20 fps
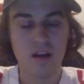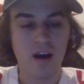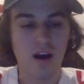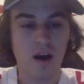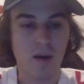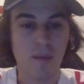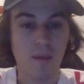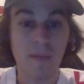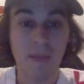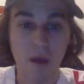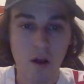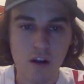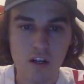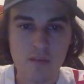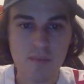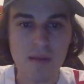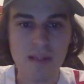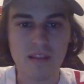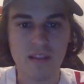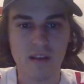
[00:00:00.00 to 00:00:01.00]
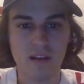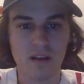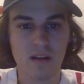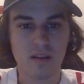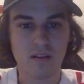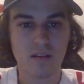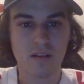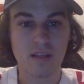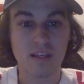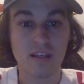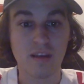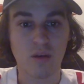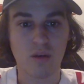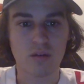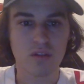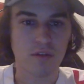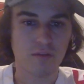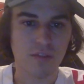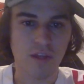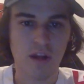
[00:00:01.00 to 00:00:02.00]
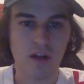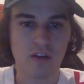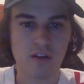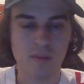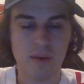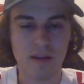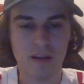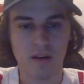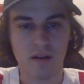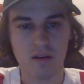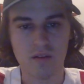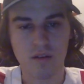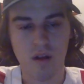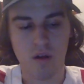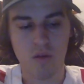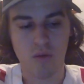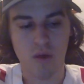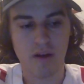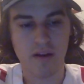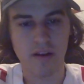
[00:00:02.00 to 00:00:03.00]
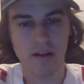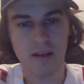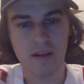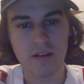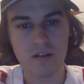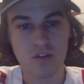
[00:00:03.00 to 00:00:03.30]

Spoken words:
And they already beat the Eagles if they are to make a run in it.